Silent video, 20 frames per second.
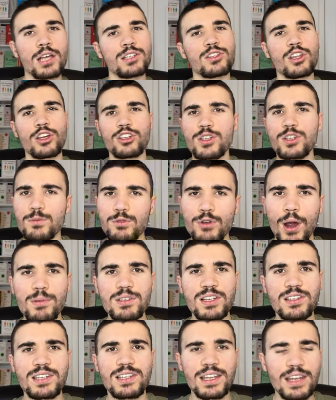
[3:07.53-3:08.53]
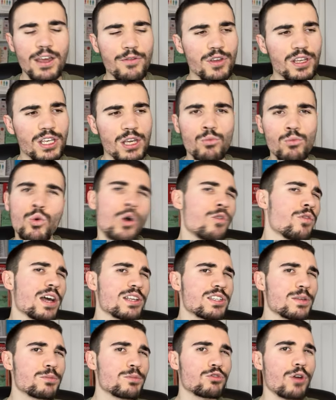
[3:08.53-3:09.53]
The subscribers are sitting there thinking, what have I
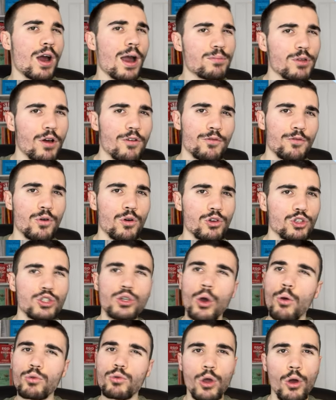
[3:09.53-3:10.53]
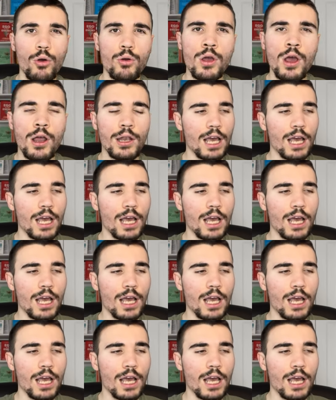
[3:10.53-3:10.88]
subscribed up for? You don't know.